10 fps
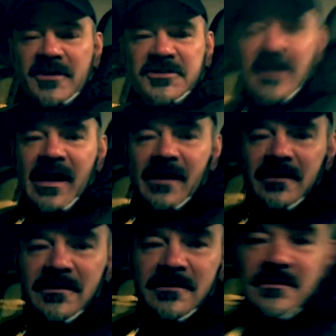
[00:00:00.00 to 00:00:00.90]
Hitchcock.
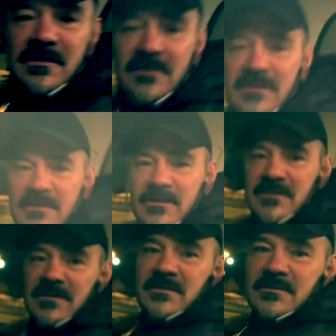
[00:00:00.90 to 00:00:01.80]
No, I would
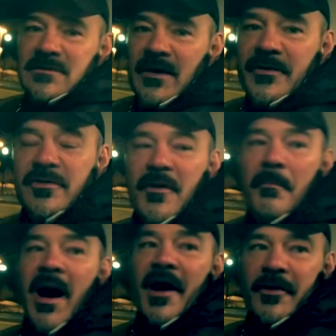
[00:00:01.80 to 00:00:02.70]
say that I would use a
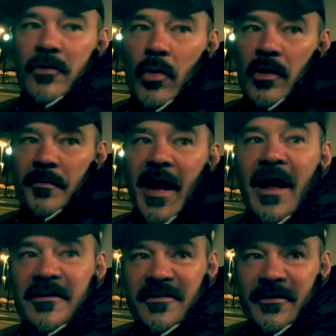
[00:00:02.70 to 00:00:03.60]
modern horror
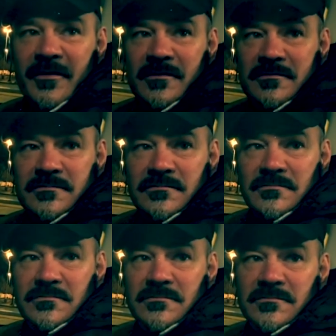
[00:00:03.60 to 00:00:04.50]
master. Well,
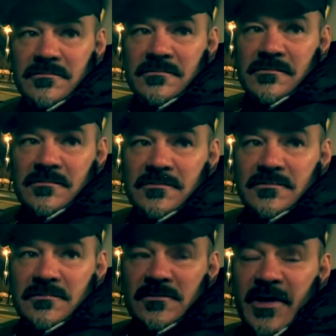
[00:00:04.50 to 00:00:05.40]
well,
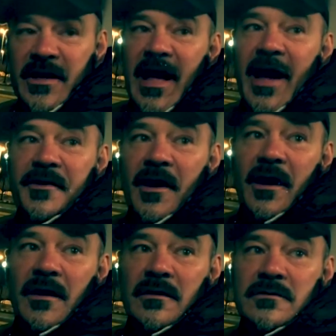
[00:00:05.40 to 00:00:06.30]
yeah, it had
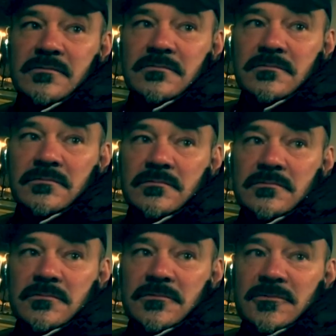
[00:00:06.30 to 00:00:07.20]
uh, Blumhouse.
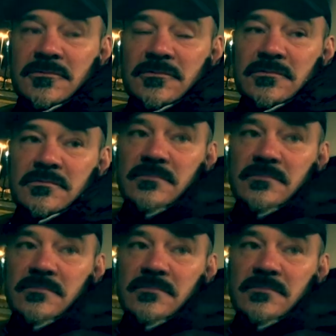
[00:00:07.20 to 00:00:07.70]
Blumhouse.